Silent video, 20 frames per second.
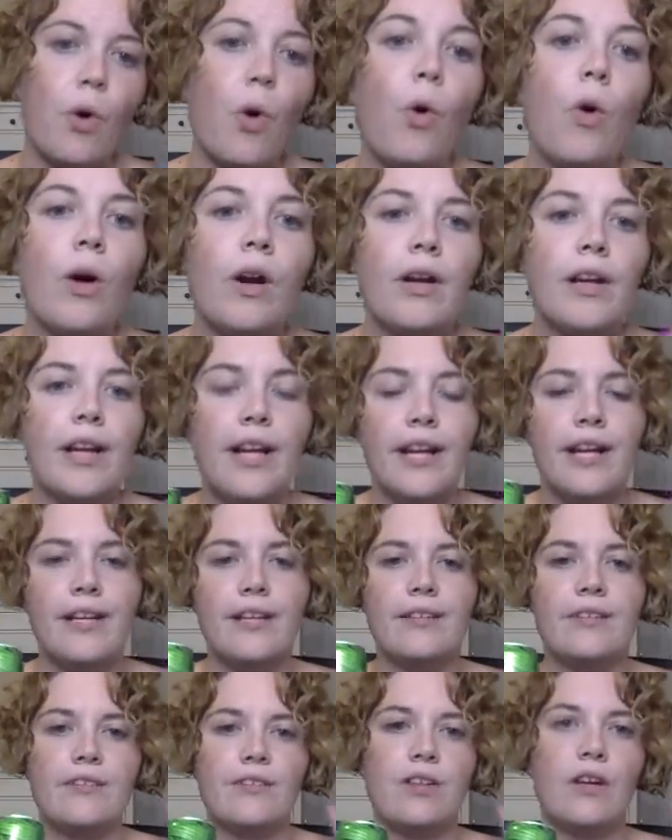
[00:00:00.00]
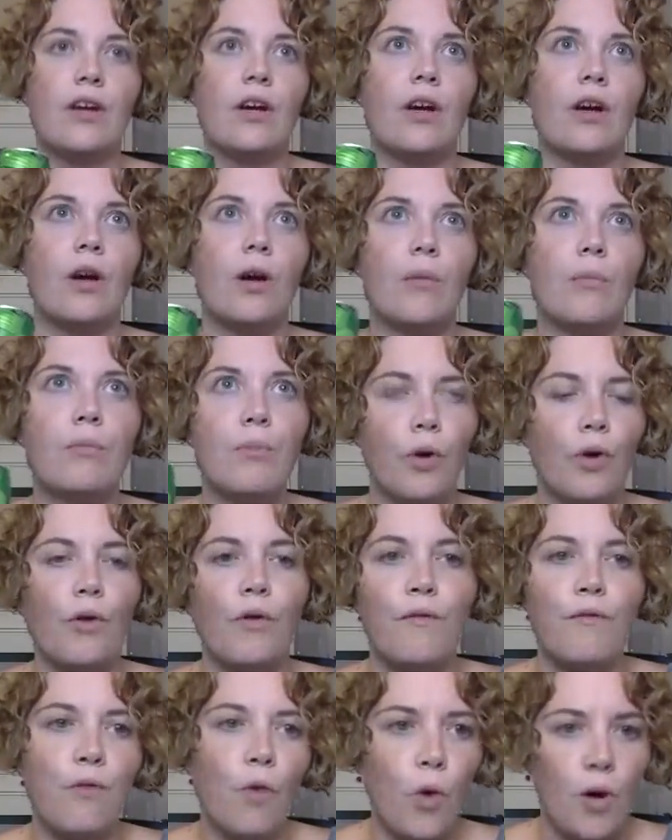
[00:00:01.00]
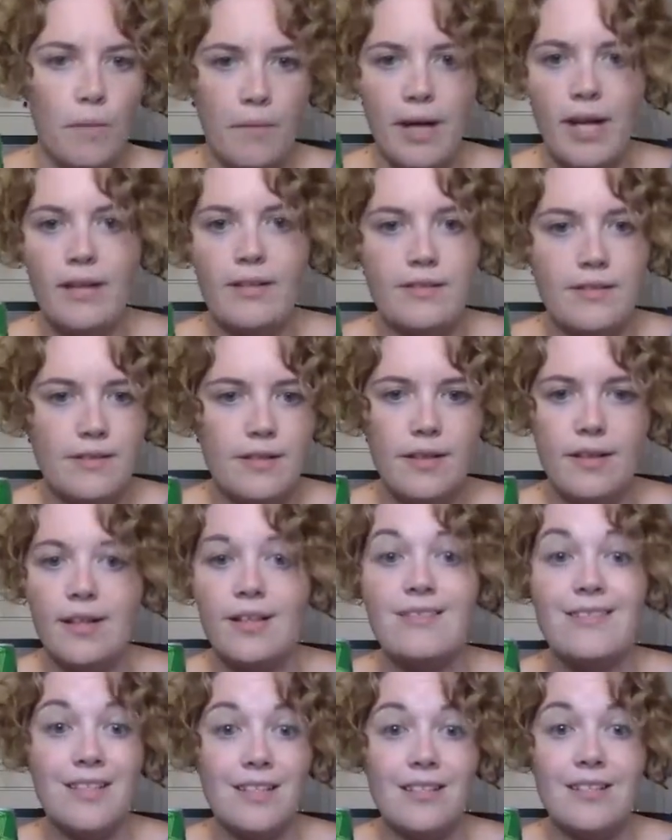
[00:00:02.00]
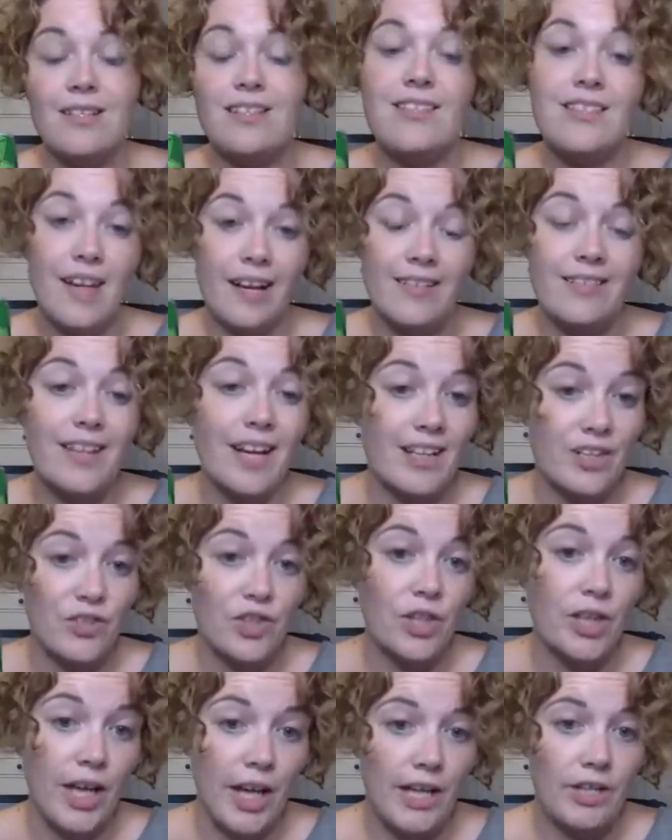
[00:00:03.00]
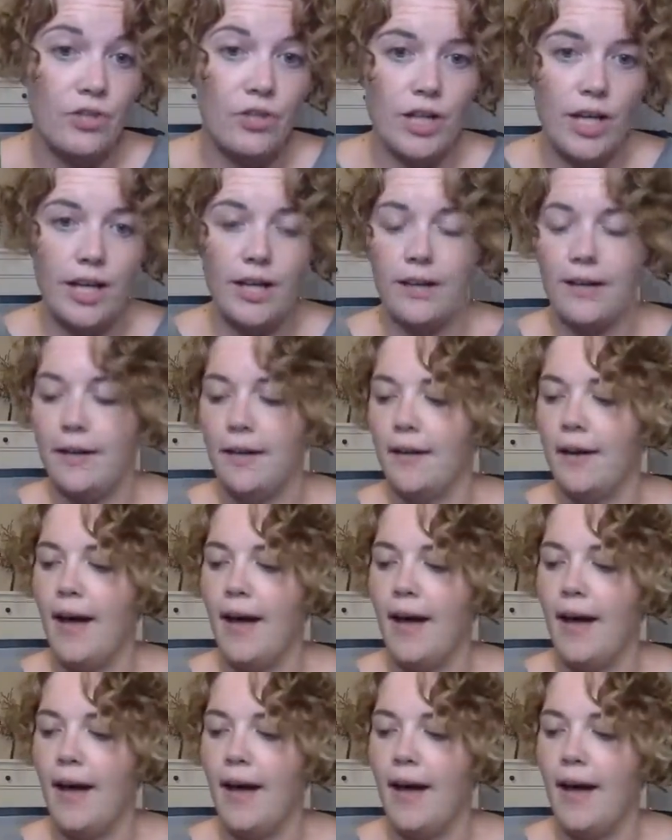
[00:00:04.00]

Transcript: Porn is performance. It isn't sex education.